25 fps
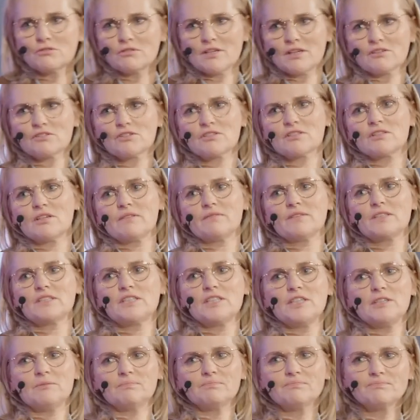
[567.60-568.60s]

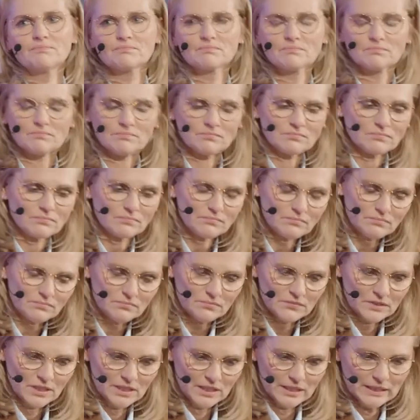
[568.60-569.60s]
2017.
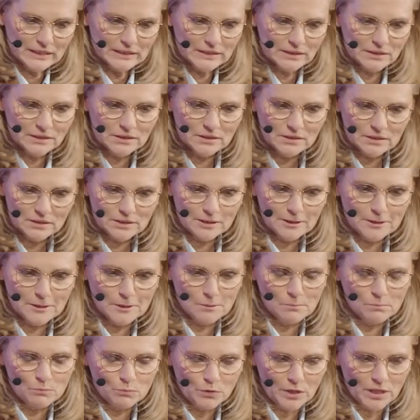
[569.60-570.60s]
And
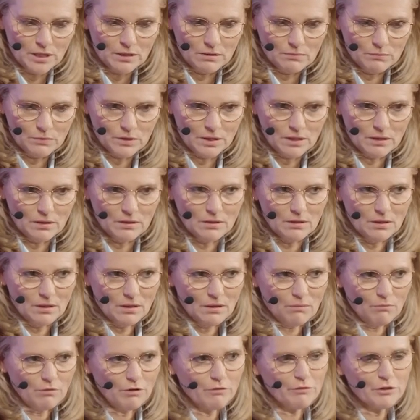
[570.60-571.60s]
we
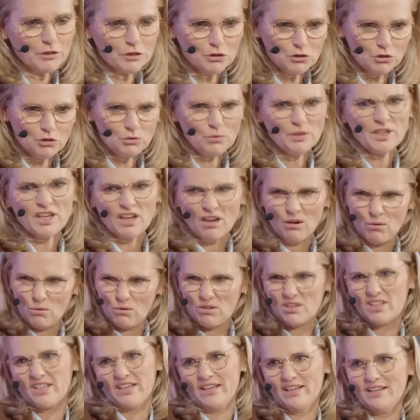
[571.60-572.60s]
were doing
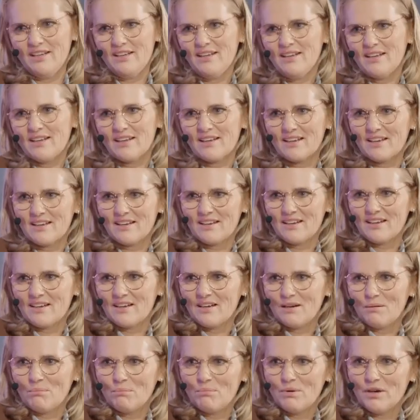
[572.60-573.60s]
okay,
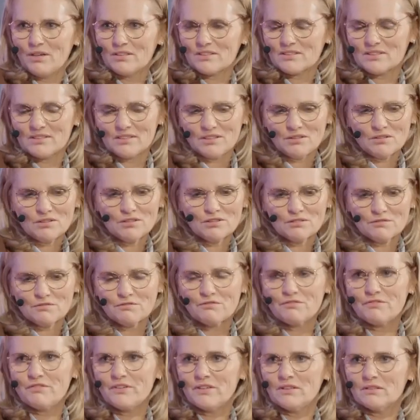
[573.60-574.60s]
but you could
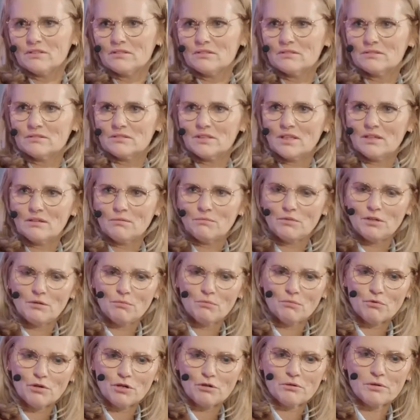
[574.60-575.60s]
feel that we
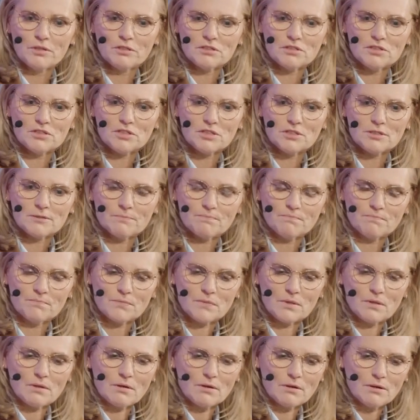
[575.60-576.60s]
weren't,
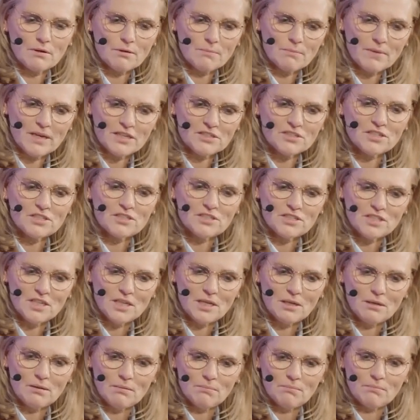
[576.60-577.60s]
as a
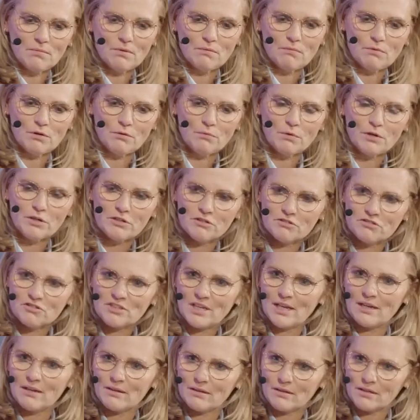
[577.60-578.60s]
team, we weren't
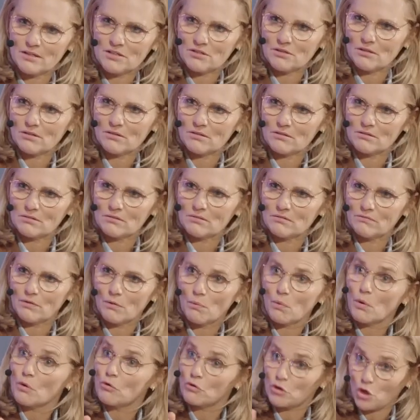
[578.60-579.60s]
telling each other,
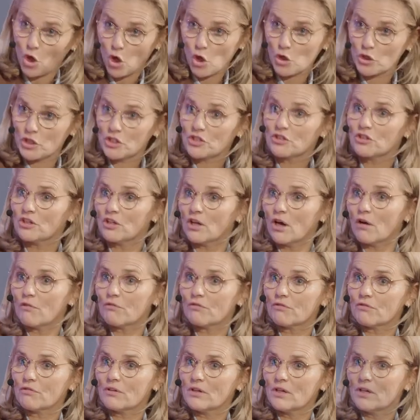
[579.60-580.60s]
we weren't honest enough.